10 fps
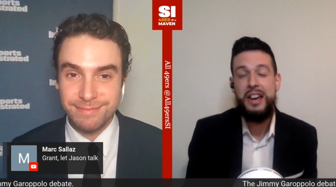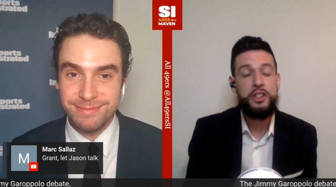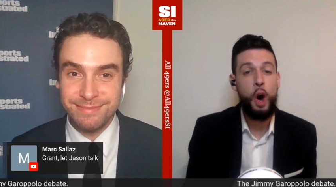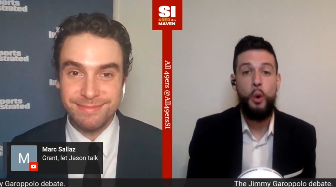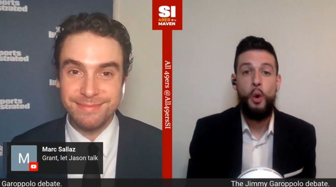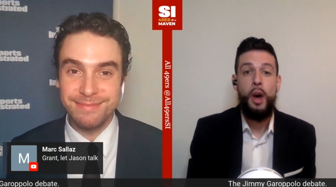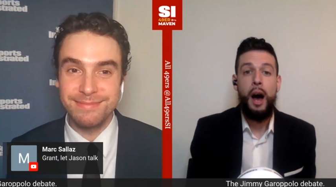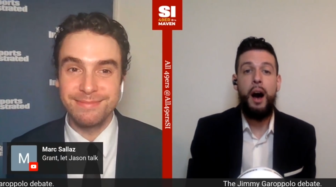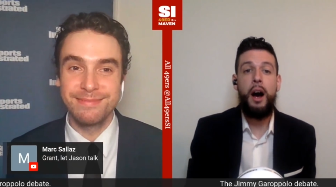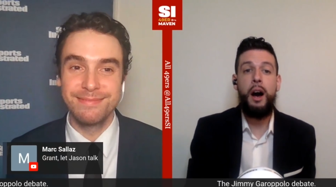Speaker 1: so,
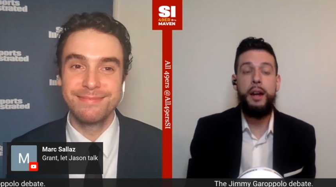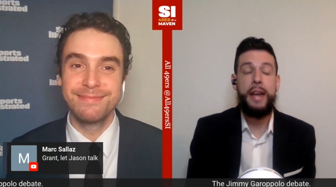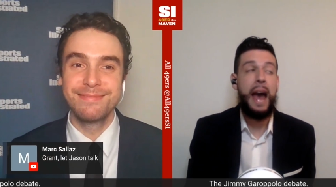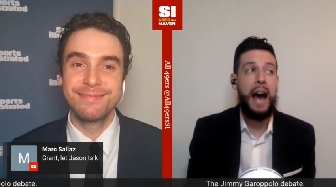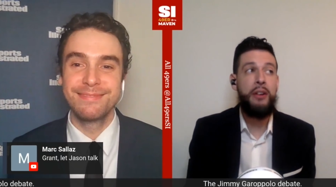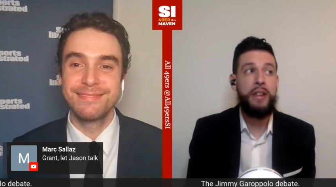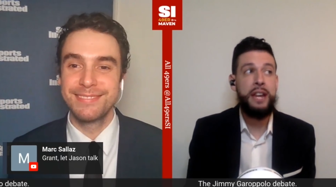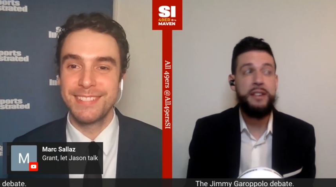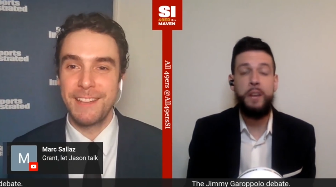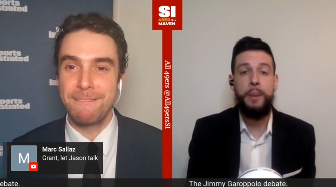uh, yeah, I don't think
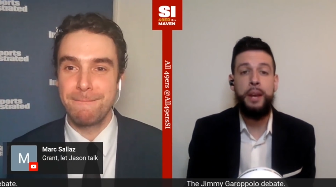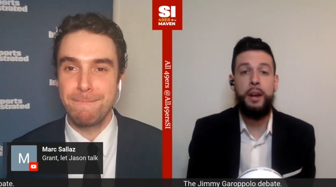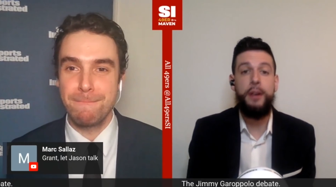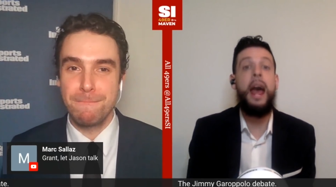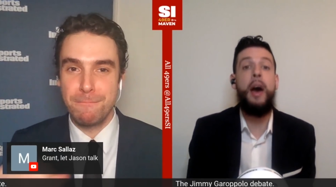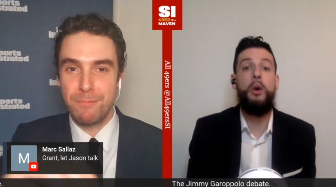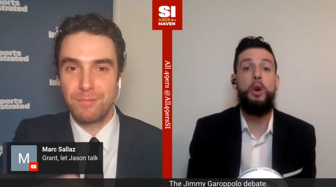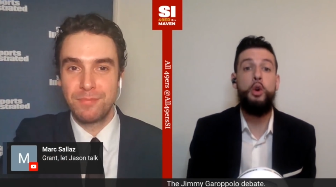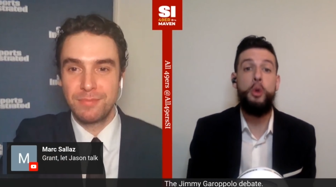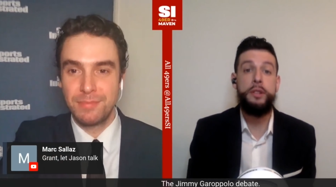he's going to be here now.
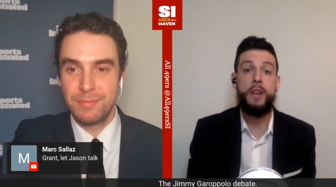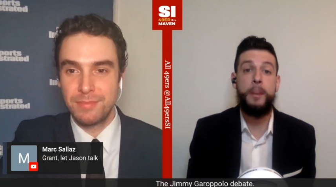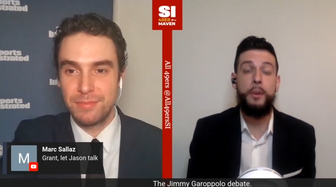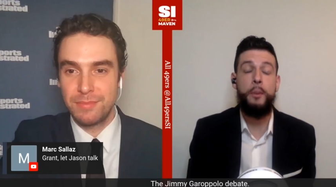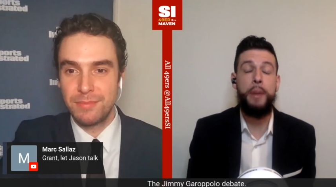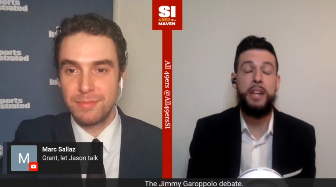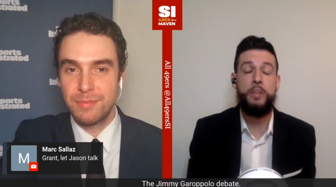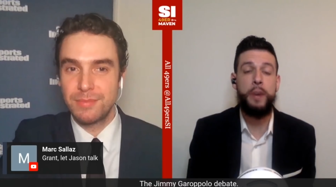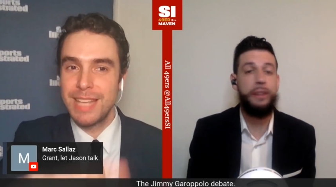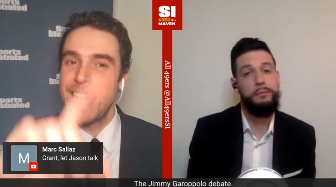Who he's going to be replaced
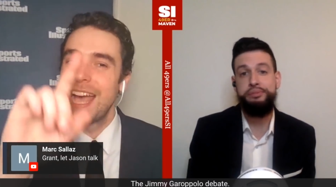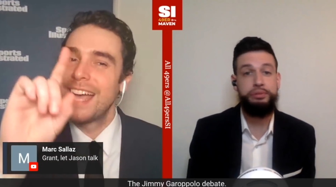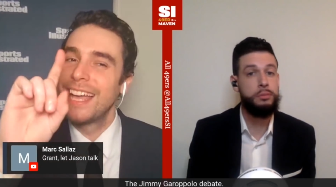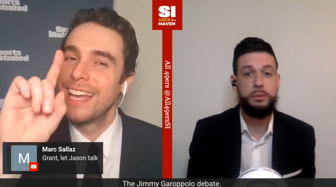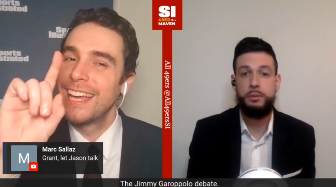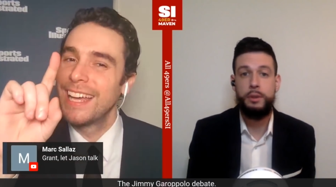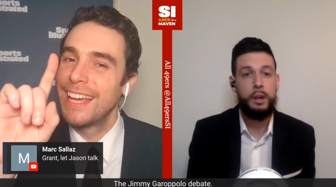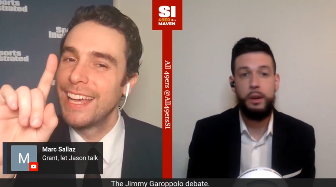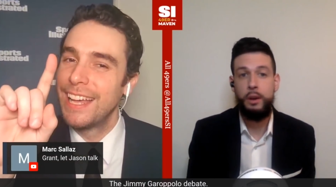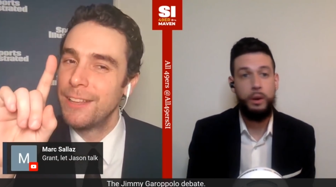with?
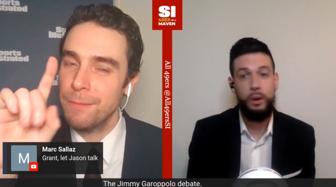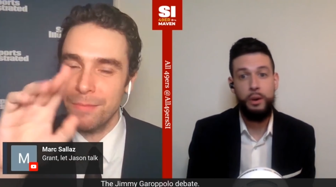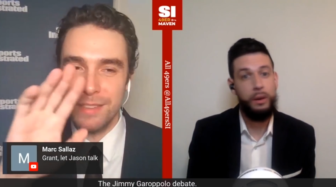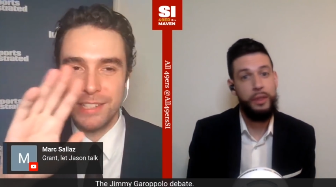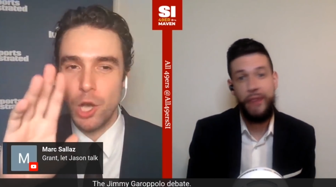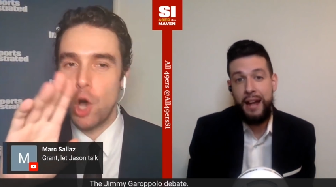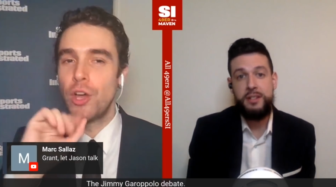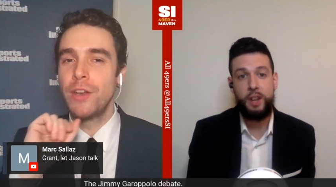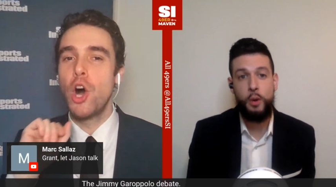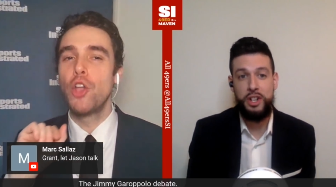
Speaker 2: That's so
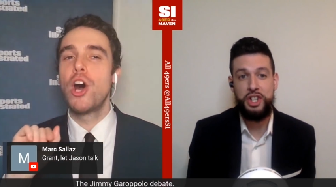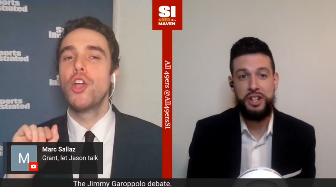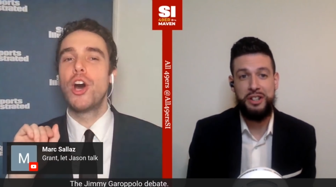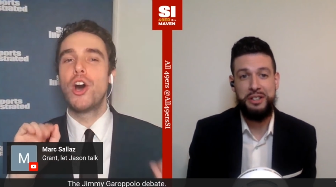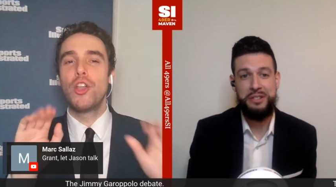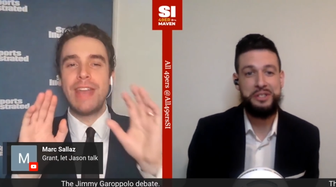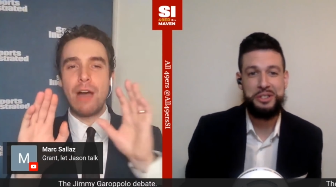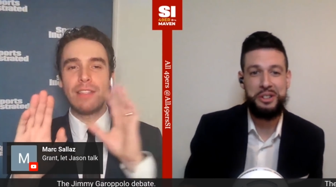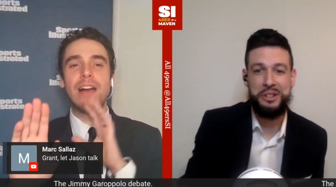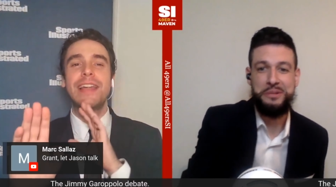hold on, hold on, hold on, hold on.
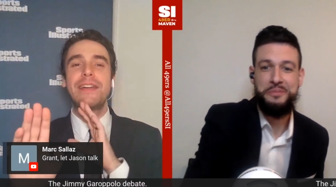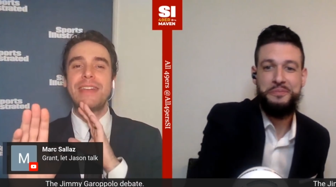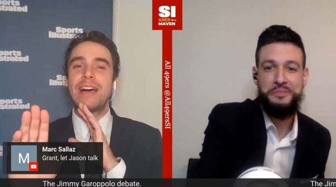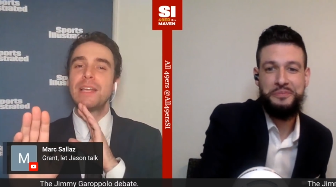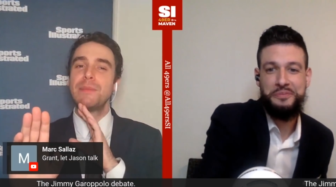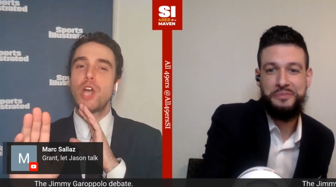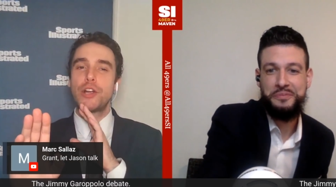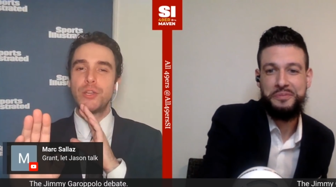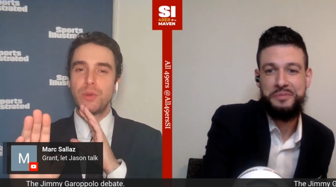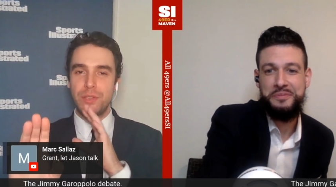Now, now, now, let me
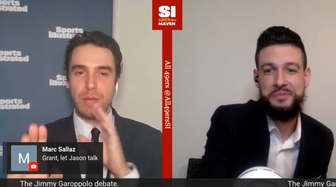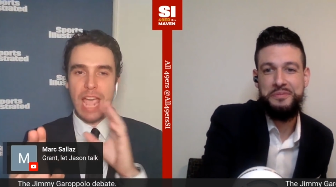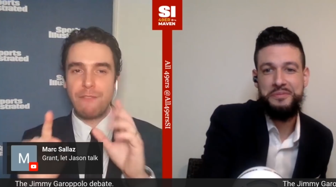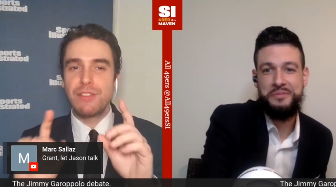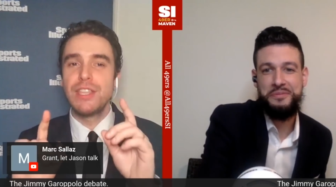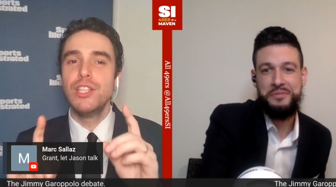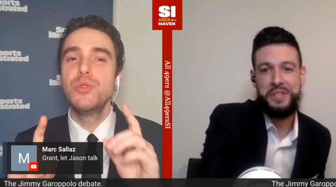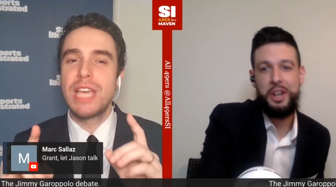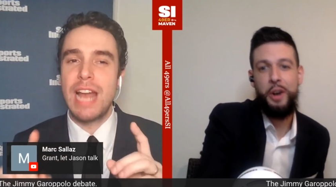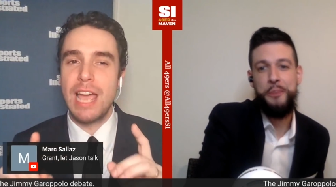argue with you. Everything
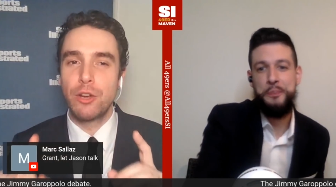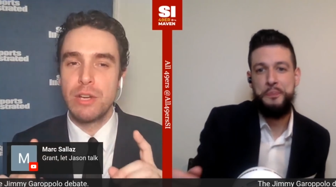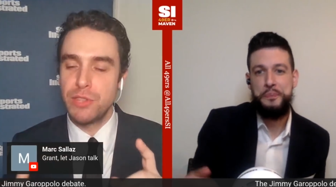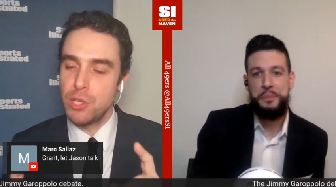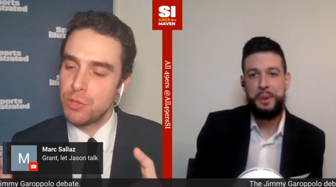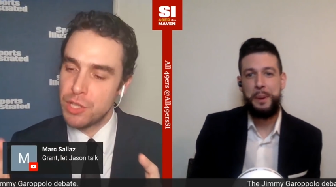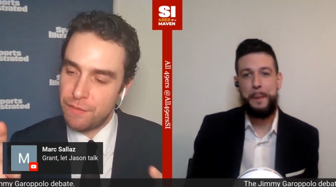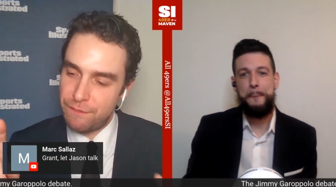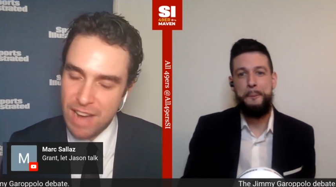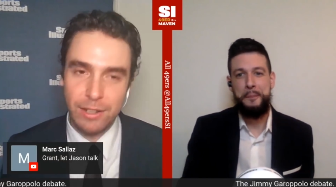you said, I agree with you until
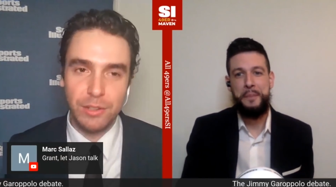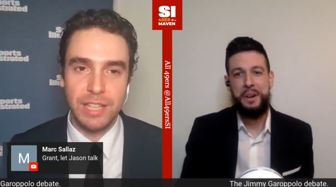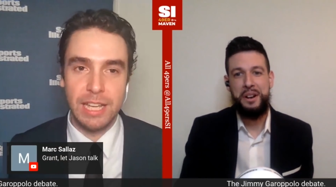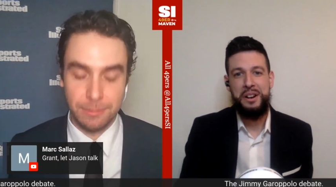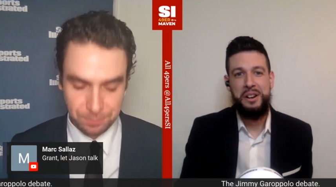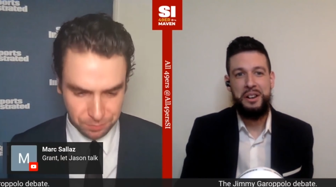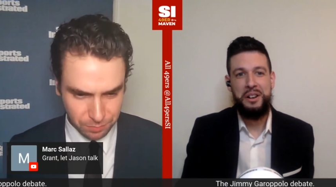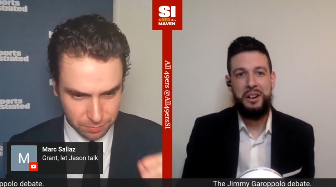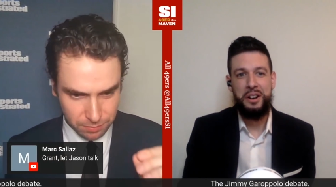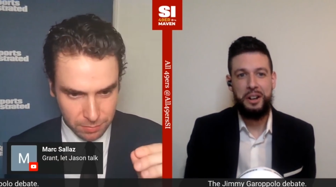the final thing.
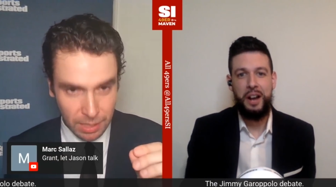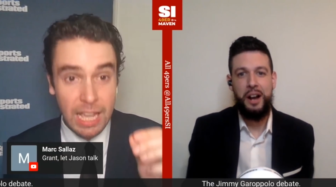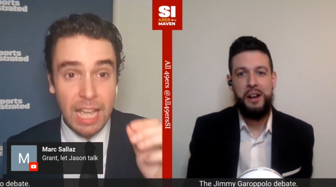Uh-huh.